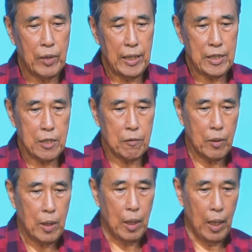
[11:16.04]
that is
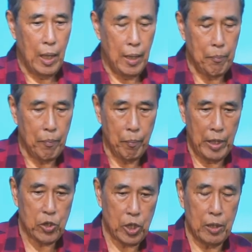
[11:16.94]

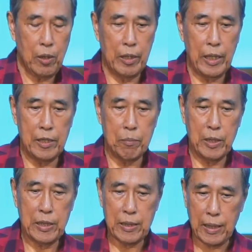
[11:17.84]
mentioned or that is
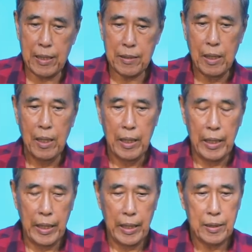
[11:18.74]
being discussed
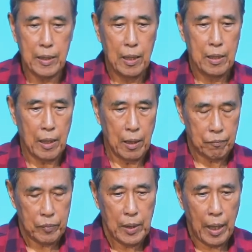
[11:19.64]
in
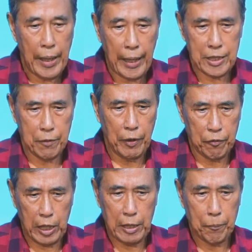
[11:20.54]
Acts
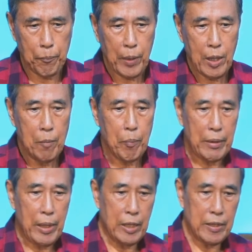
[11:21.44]
15.
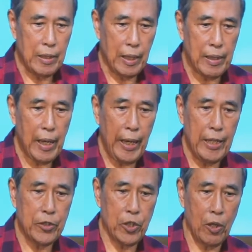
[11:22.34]
But there is another
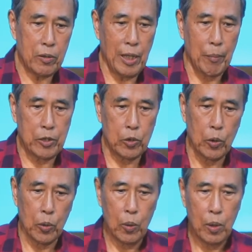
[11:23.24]
Antioch, number
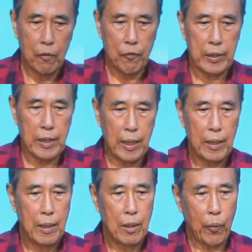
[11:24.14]
two,
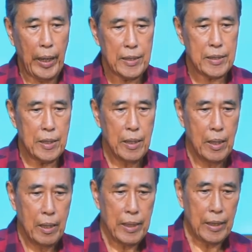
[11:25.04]
further west,
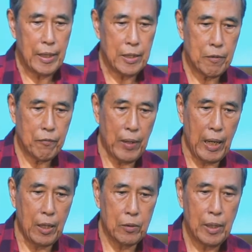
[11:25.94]
that is
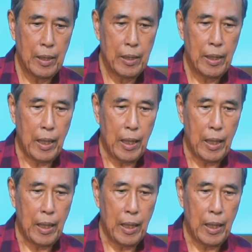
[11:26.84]
found